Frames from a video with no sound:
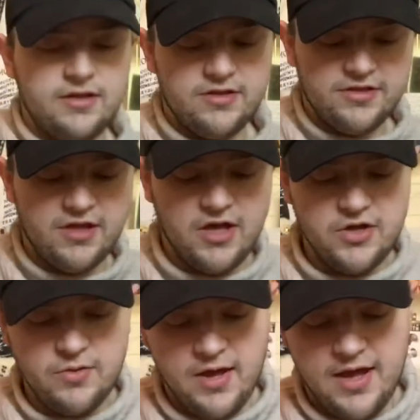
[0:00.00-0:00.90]

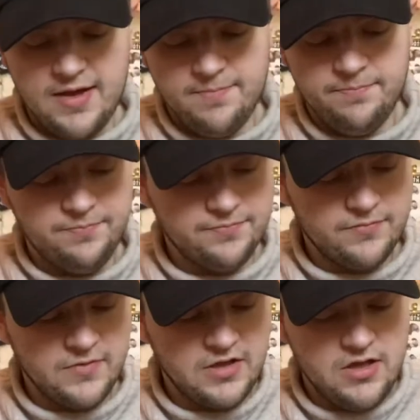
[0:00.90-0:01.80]
So I
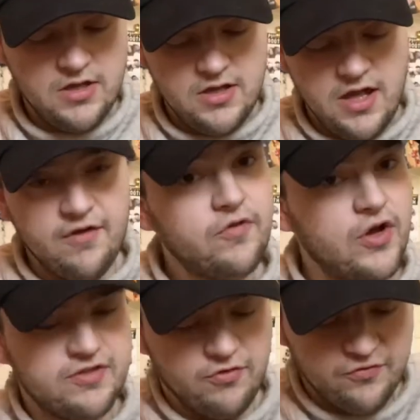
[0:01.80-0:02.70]
I've got this
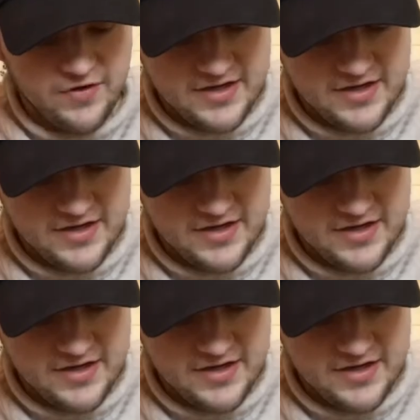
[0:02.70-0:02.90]
for a friend